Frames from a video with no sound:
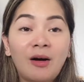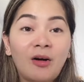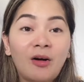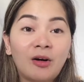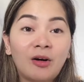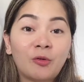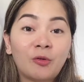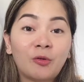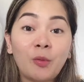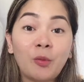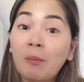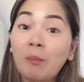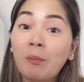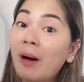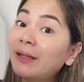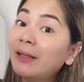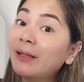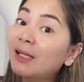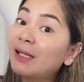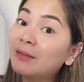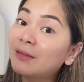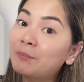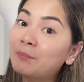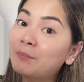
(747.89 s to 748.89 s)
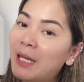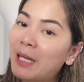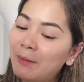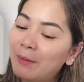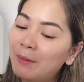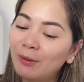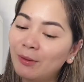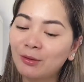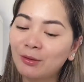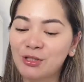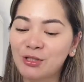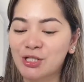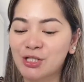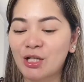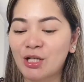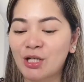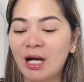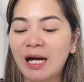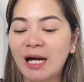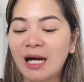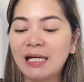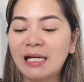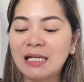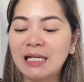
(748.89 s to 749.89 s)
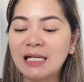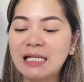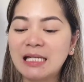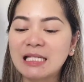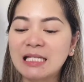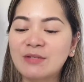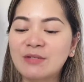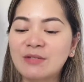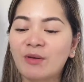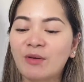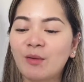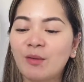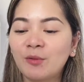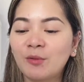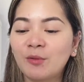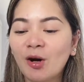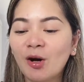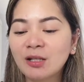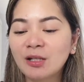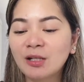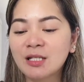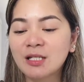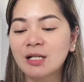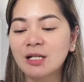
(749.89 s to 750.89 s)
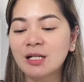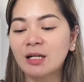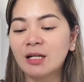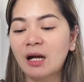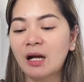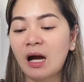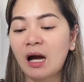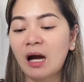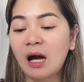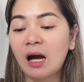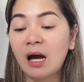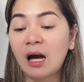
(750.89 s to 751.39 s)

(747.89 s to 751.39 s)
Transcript: or we might not be able to try, is from Dr.ato.